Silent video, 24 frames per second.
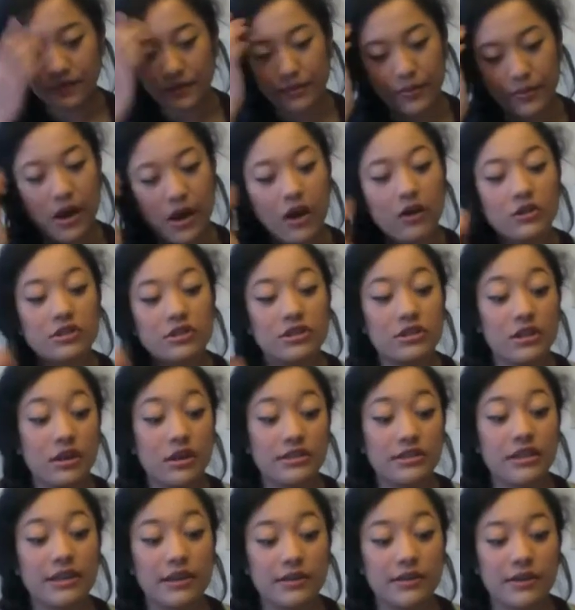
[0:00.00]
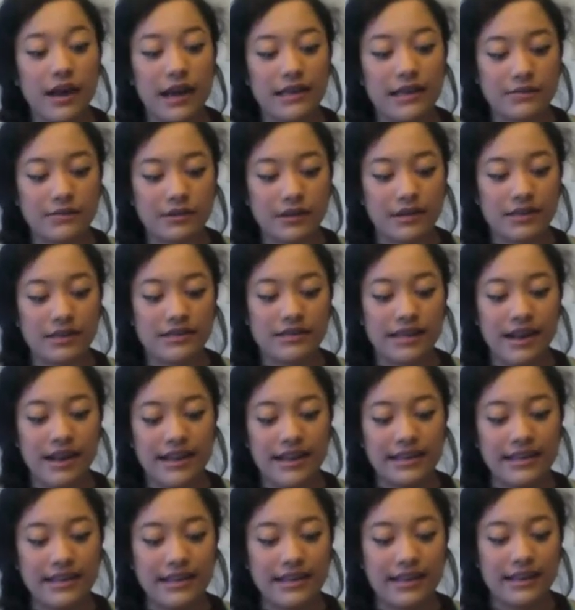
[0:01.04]
but I'll tell you guys what it is that I
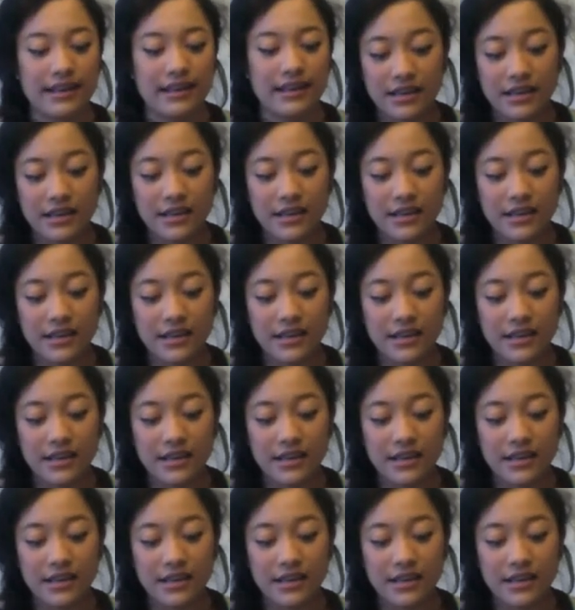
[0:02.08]
did.